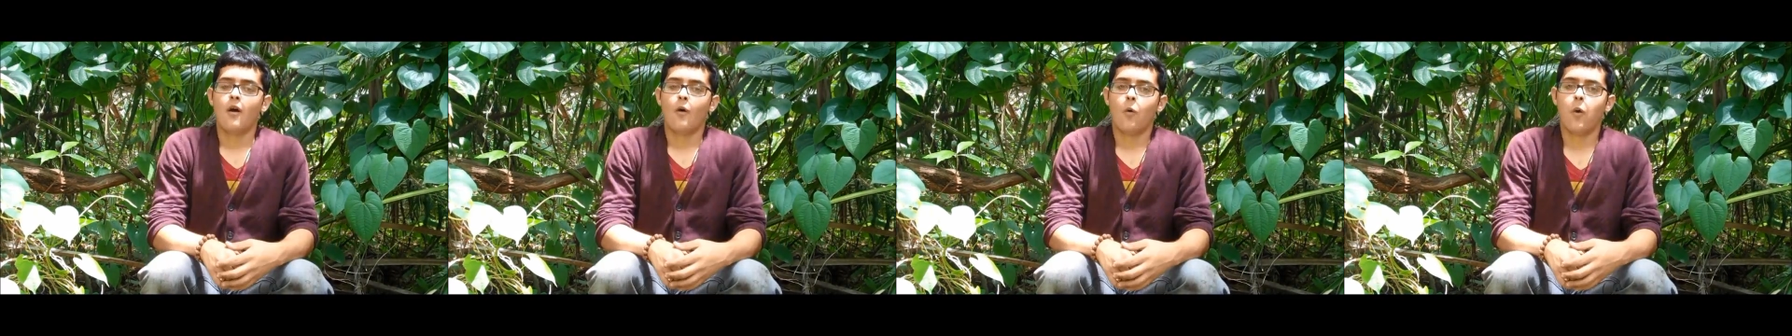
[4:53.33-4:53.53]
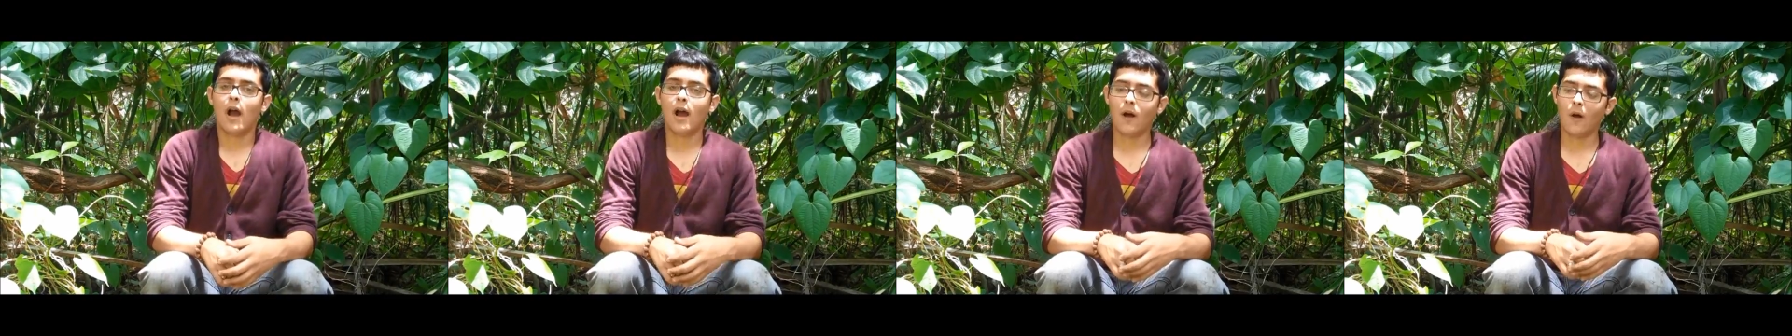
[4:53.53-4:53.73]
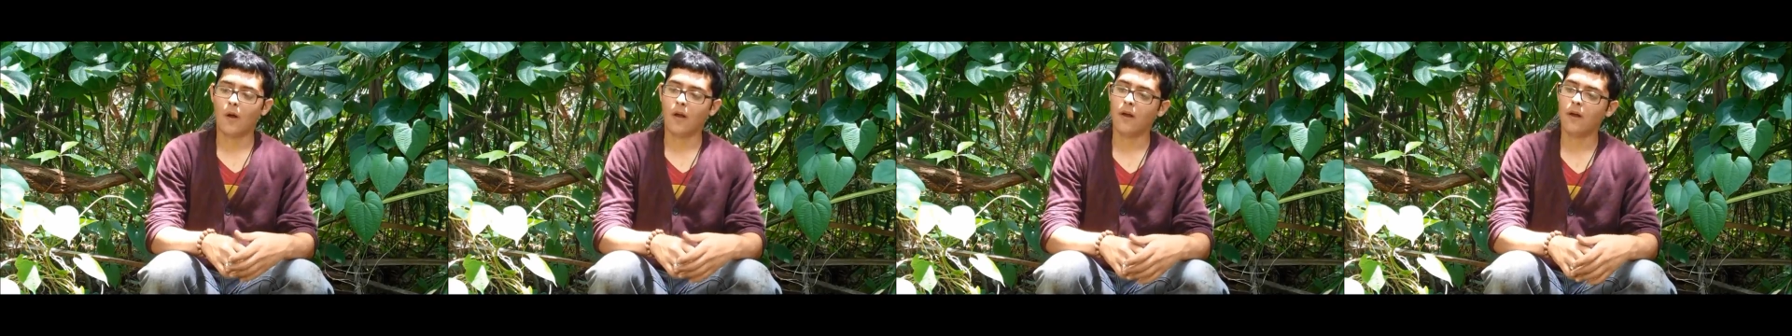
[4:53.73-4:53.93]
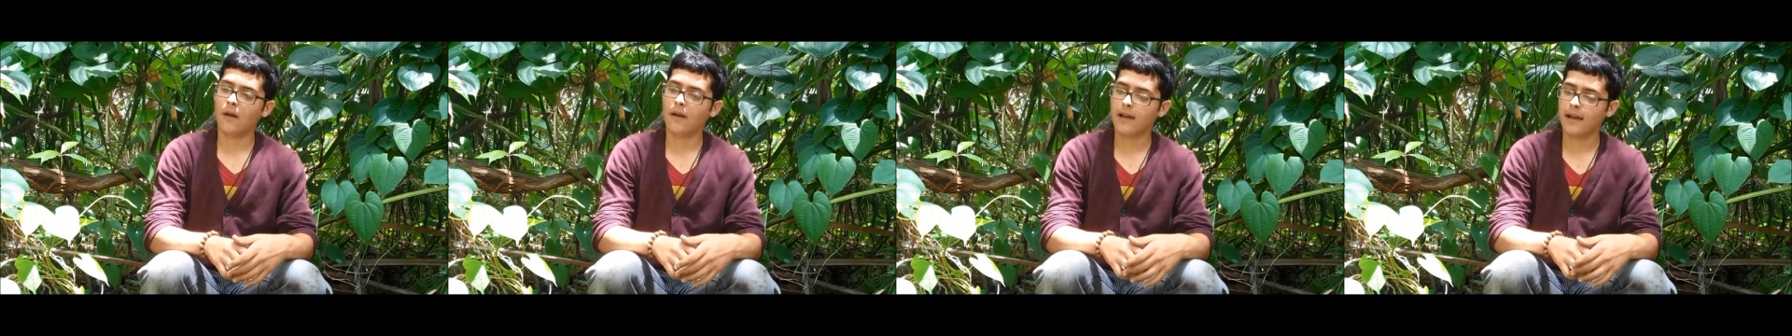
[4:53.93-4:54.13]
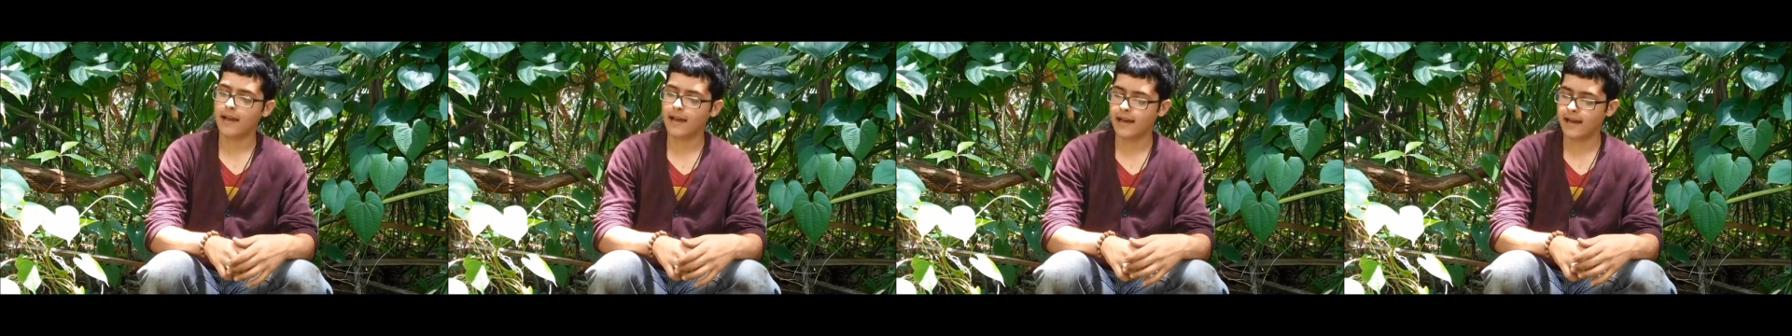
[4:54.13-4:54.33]
Well,
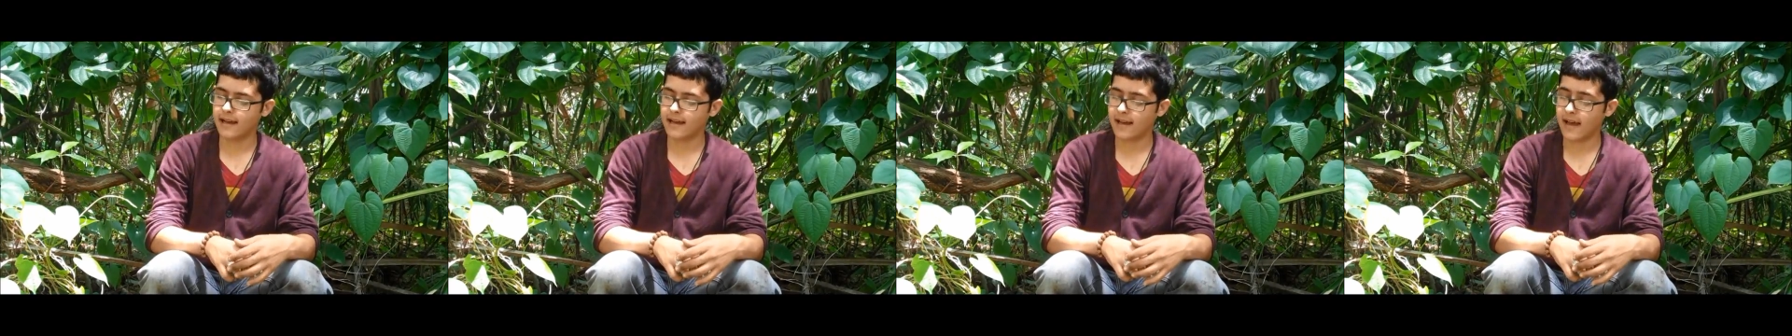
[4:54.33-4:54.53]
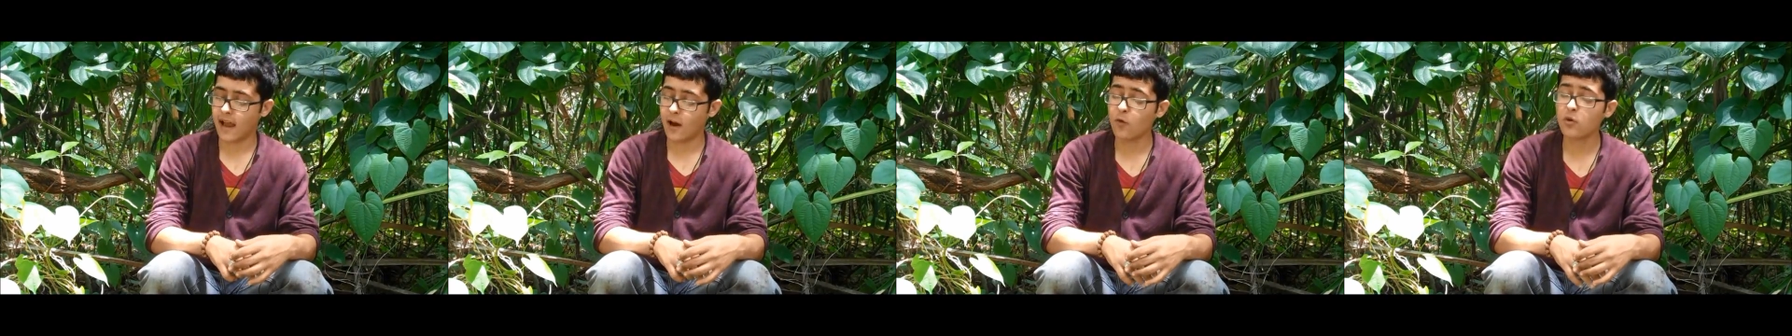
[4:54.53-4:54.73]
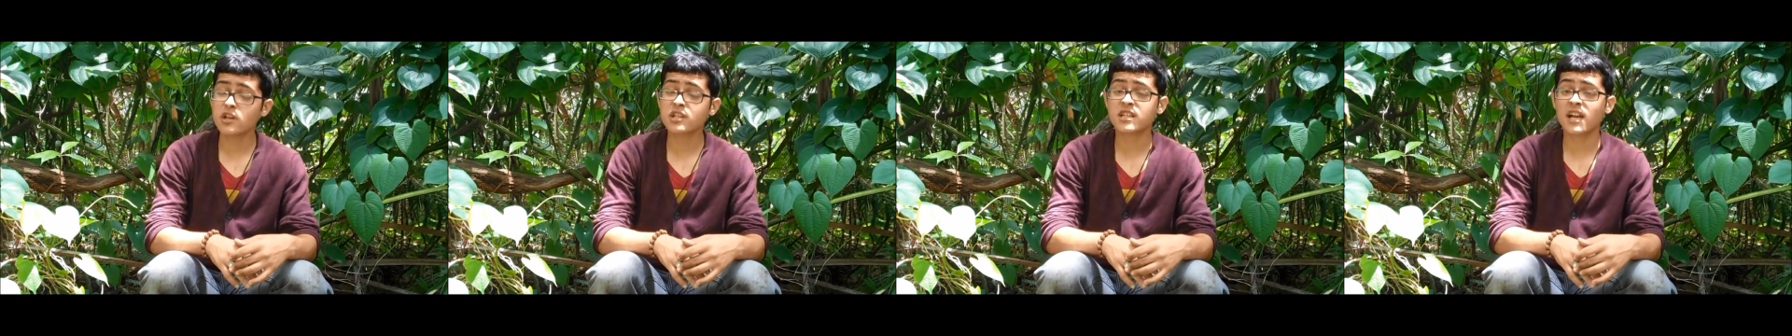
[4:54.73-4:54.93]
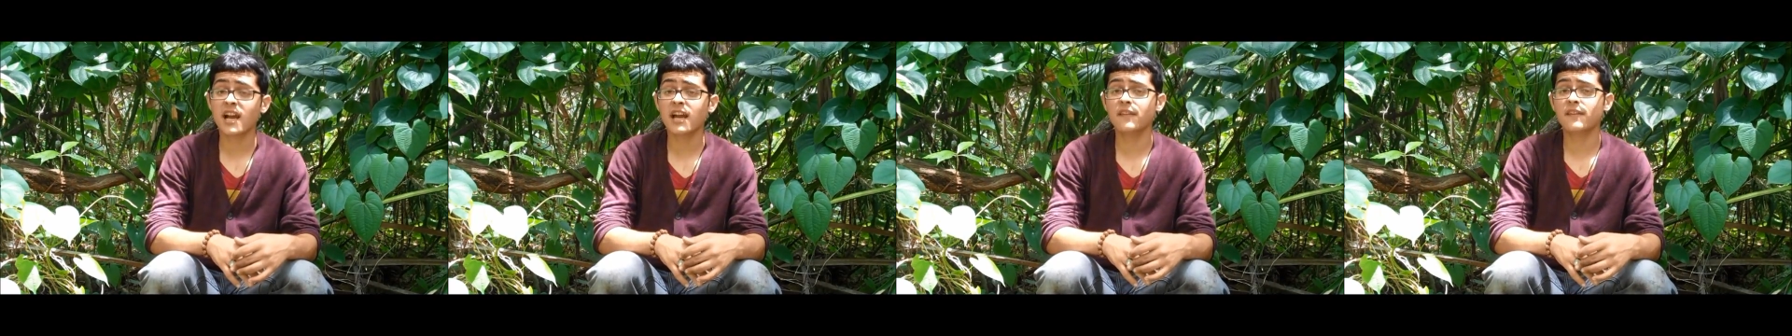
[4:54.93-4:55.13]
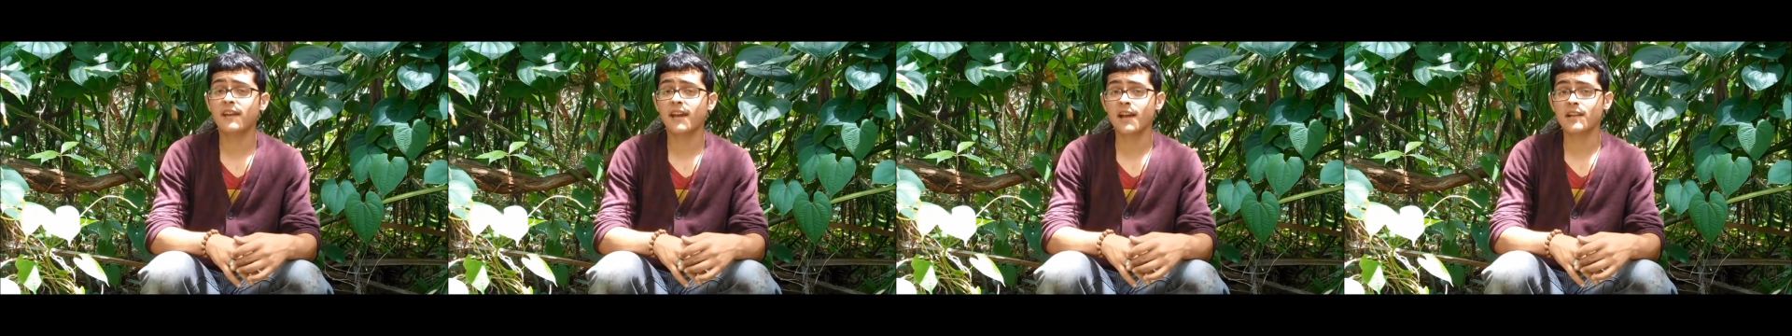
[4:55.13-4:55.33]
uh, I wish I had
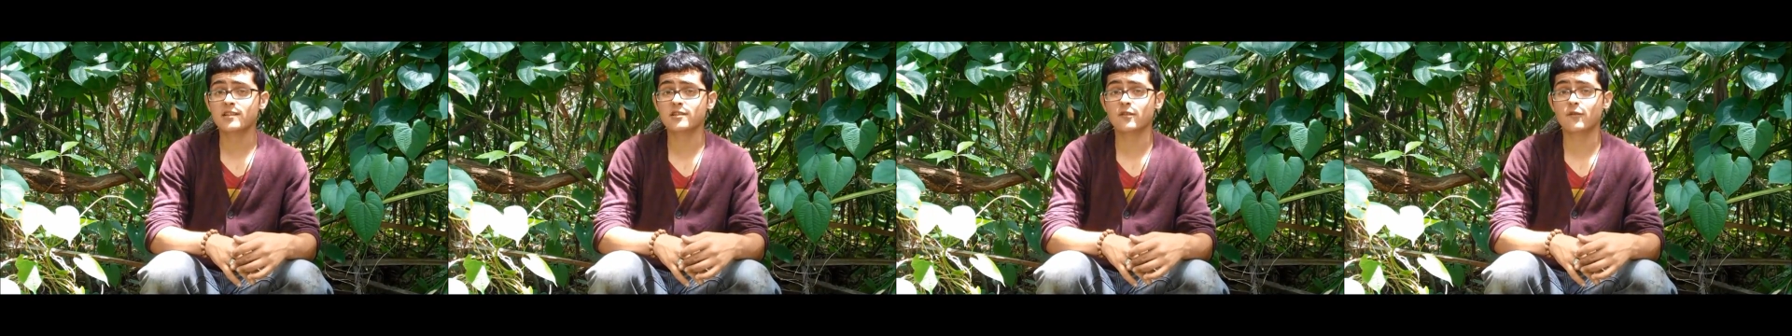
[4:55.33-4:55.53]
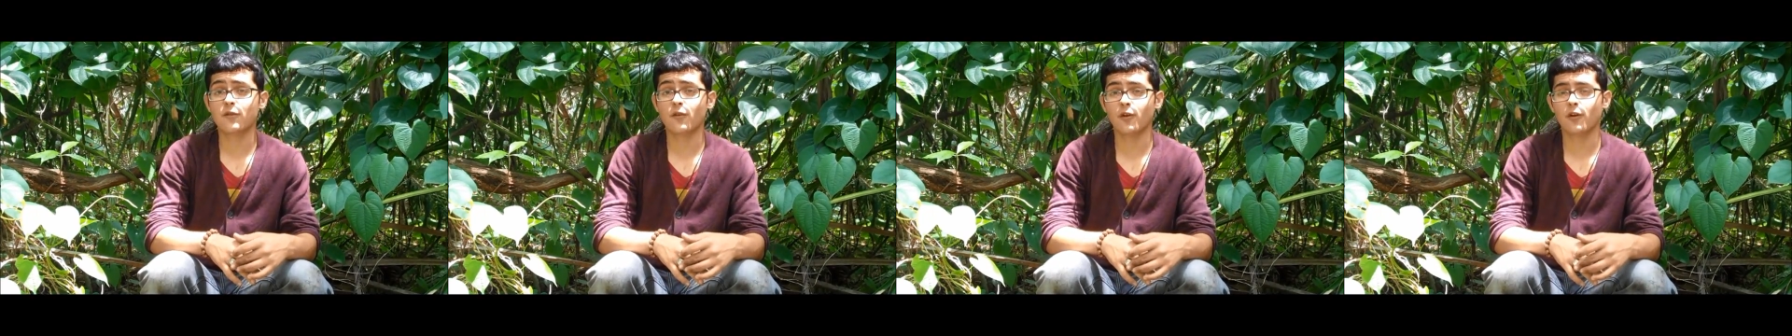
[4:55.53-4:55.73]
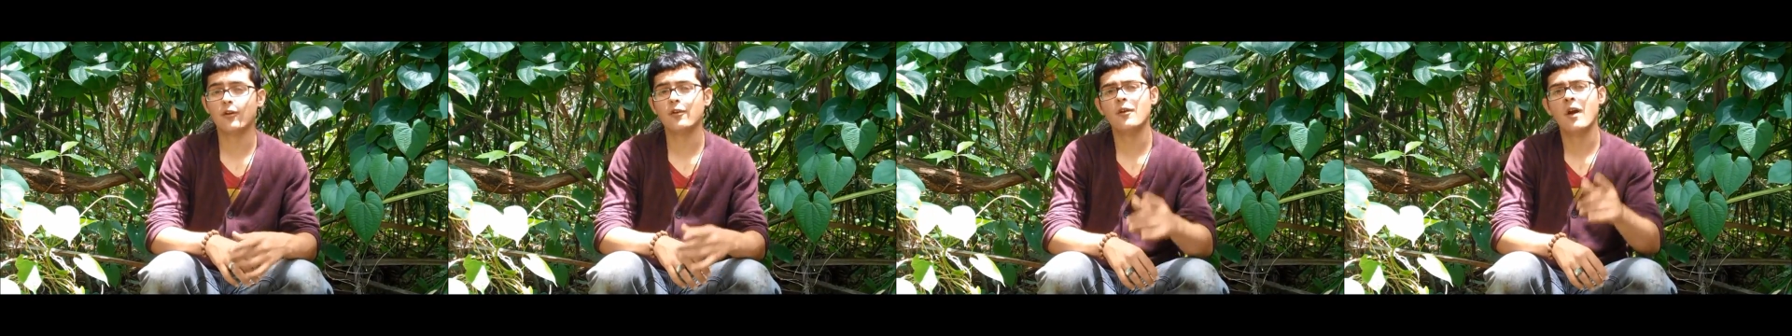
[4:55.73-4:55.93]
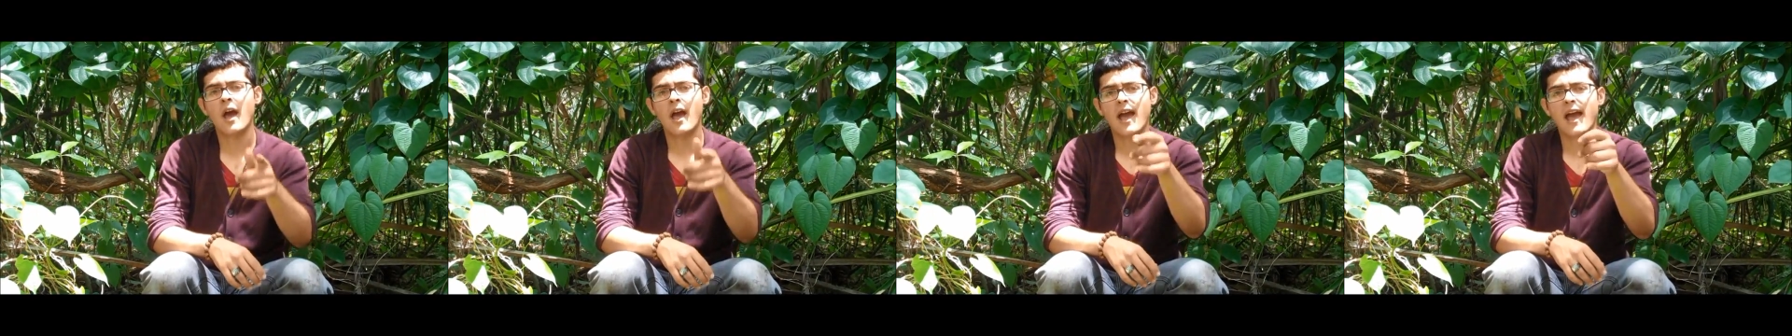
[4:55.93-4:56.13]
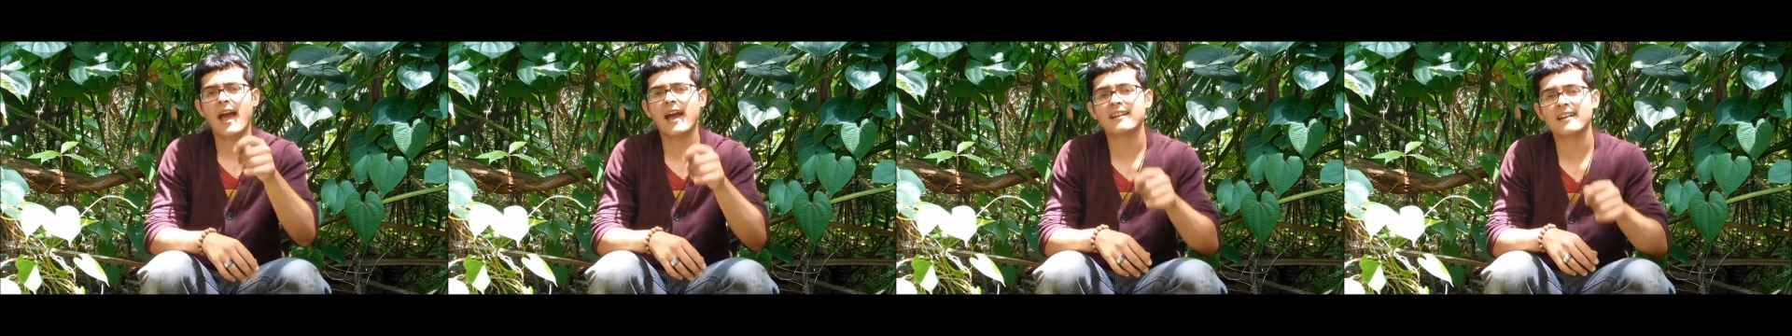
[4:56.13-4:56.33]
the answer for you,
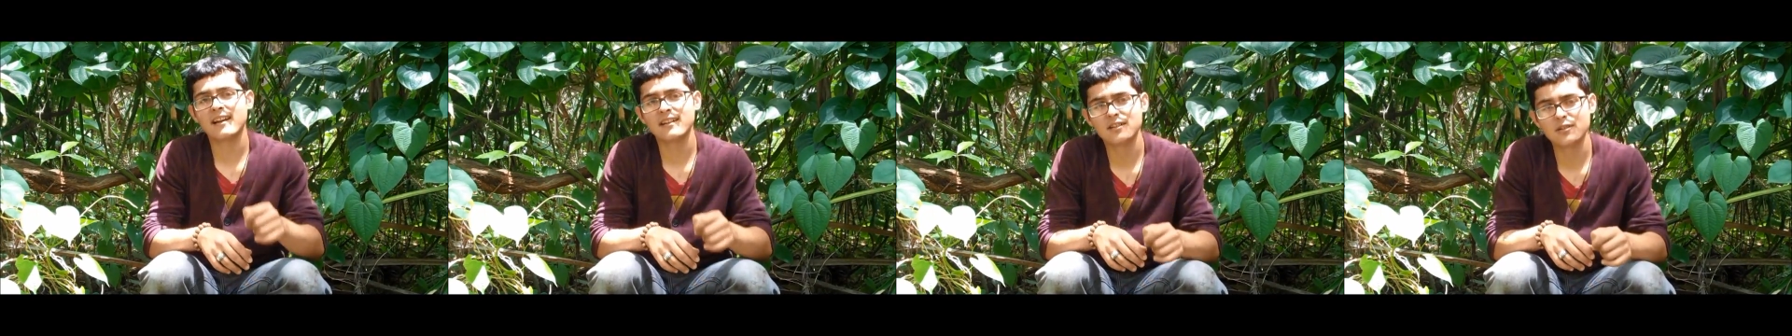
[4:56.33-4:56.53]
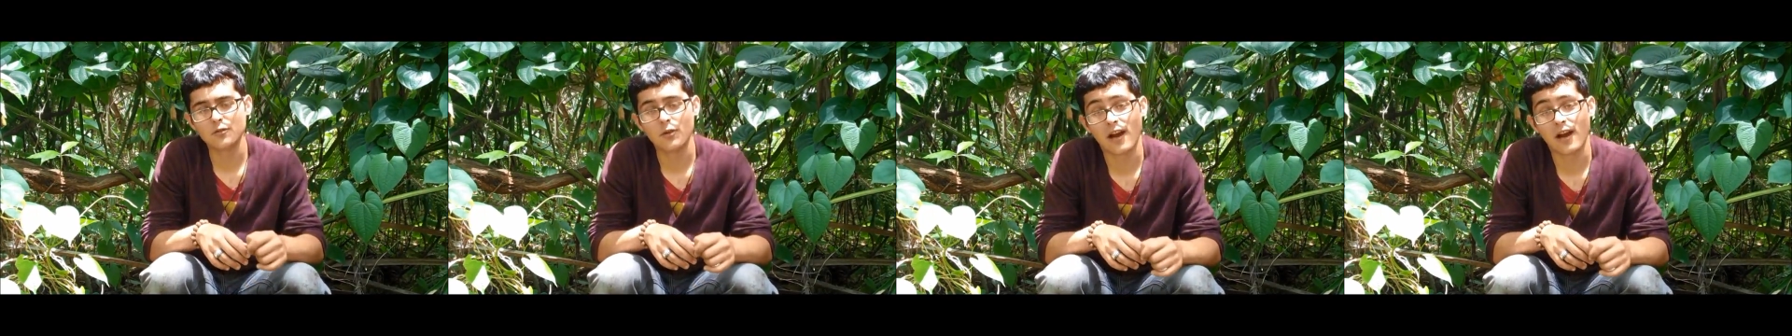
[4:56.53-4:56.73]
and I do